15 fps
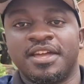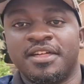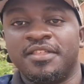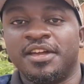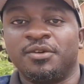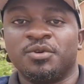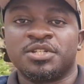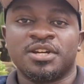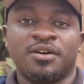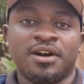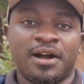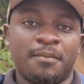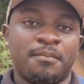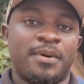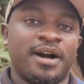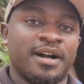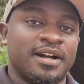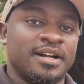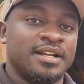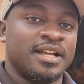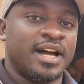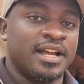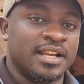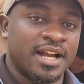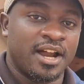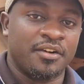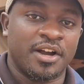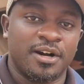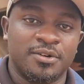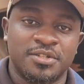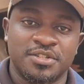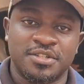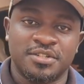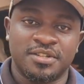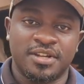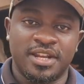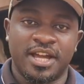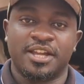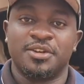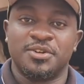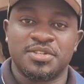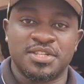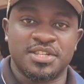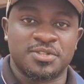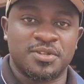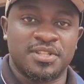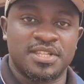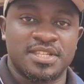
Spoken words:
Then we shall come back and carry out diagnosis on the